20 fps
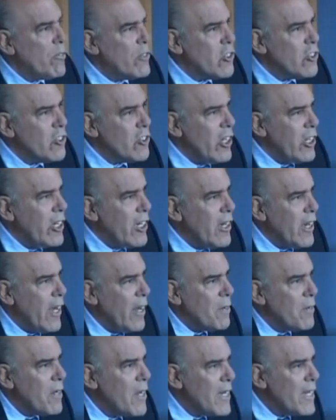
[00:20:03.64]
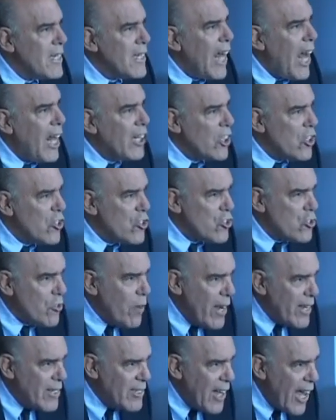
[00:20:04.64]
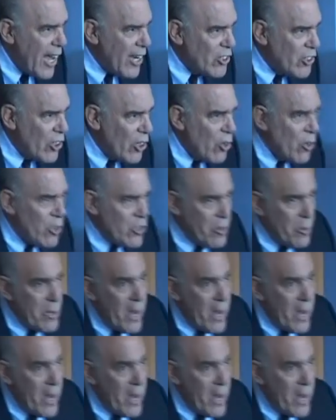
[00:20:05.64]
off to study that. knowledge transaction cost.